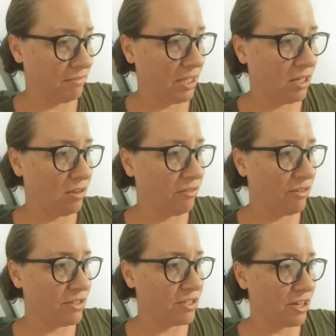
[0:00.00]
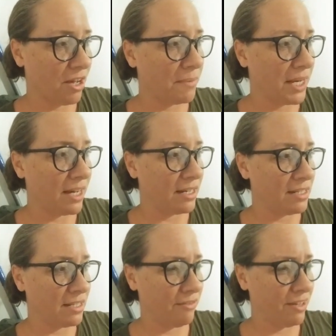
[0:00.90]
the first job I had
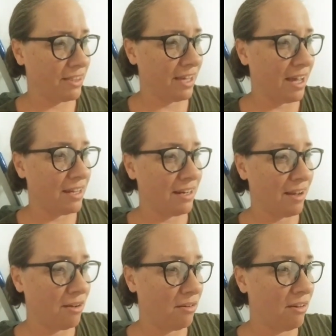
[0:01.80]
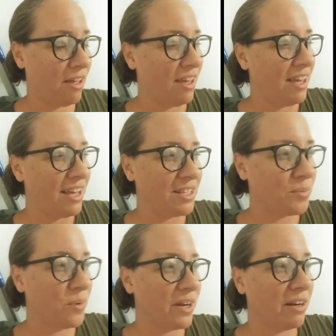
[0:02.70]
and stuff like that, and how
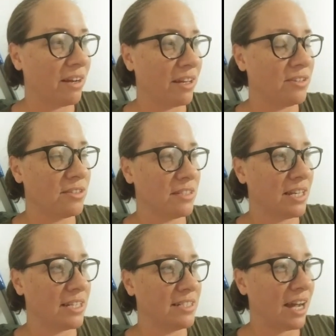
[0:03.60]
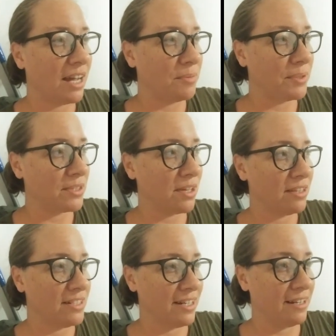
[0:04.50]
it's weird. I used to take diet pills
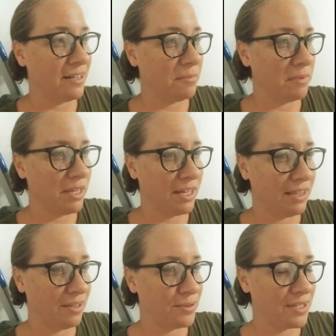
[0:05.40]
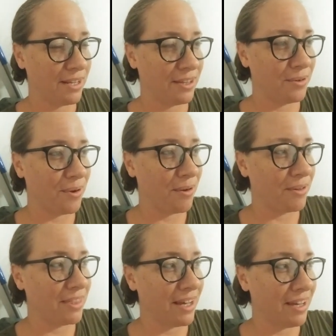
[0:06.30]
all the time, thinking there was nothing wrong
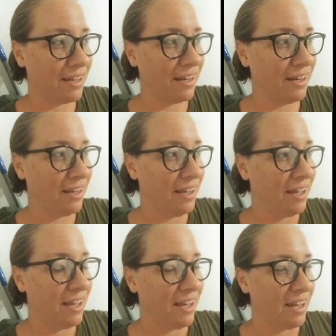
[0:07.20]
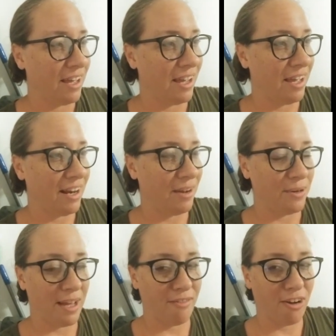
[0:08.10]
with that, and I
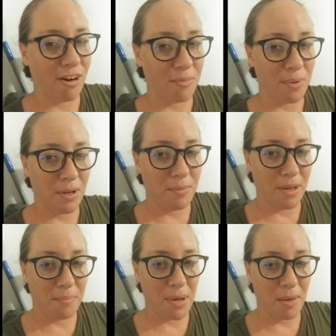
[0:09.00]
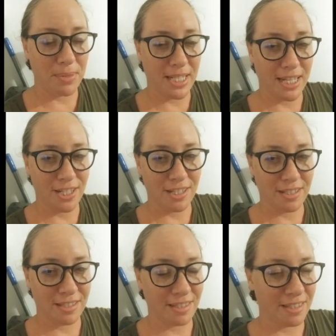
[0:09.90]
would have heart
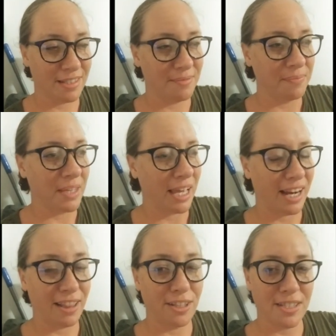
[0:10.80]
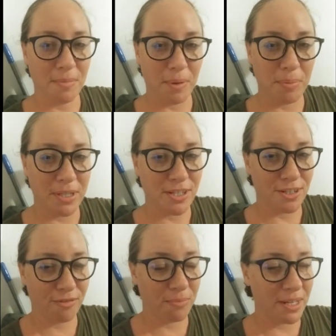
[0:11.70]
palpitations. And I looked at my
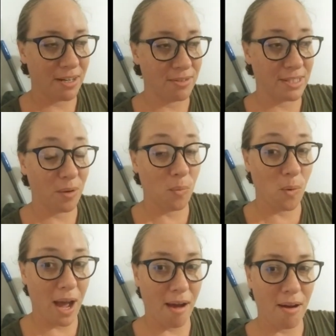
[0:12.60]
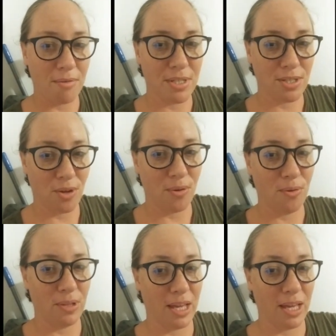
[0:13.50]
pictures from then, I was like, wow, I was so